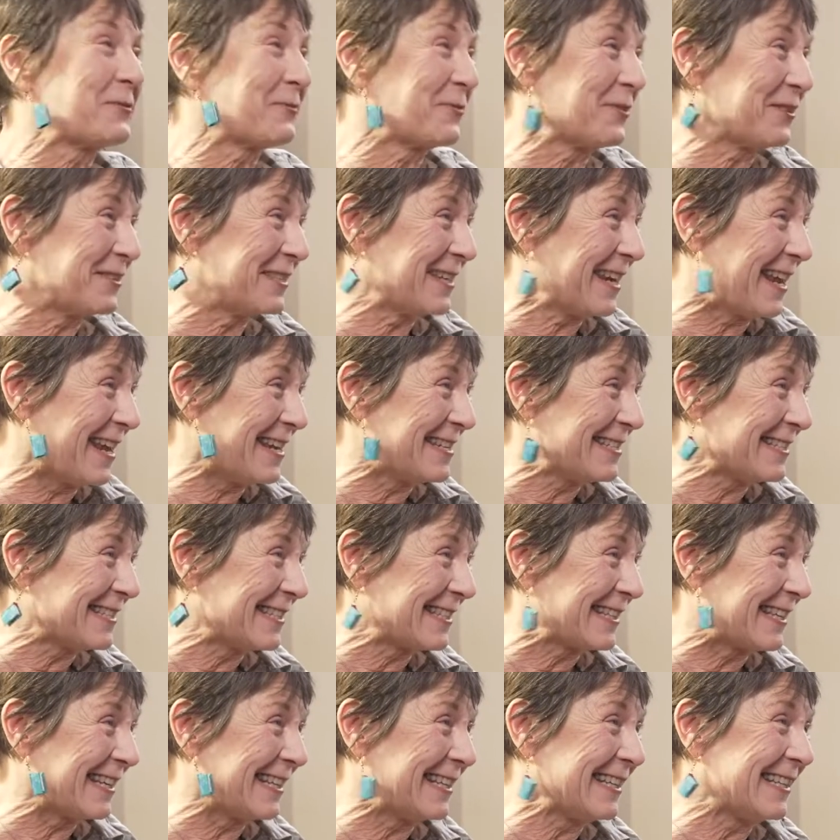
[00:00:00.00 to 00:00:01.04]
pretense.
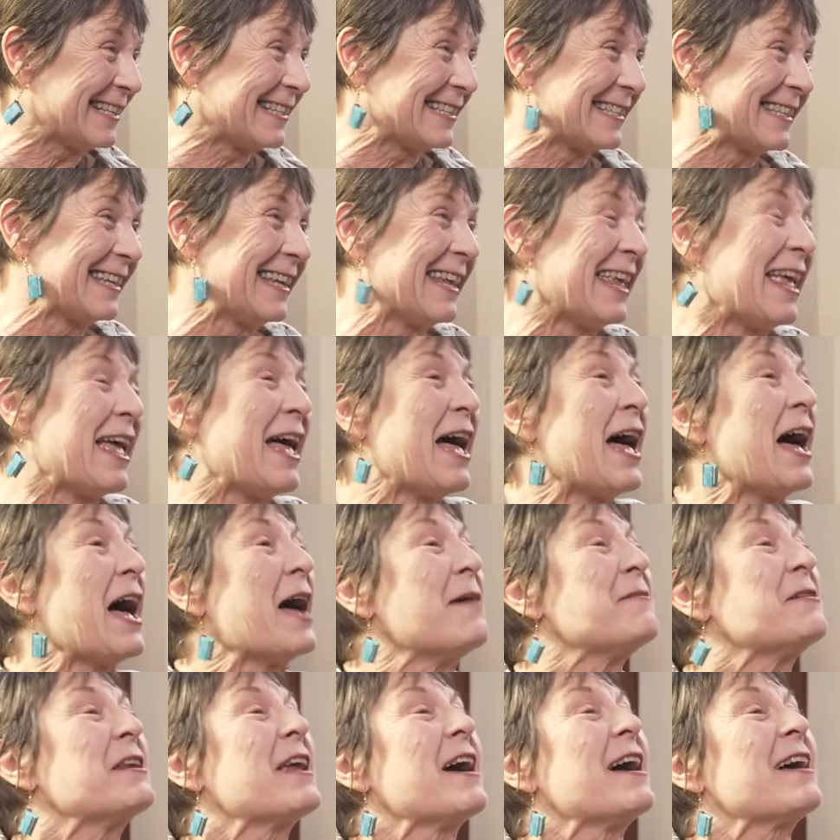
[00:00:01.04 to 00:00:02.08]
I mean,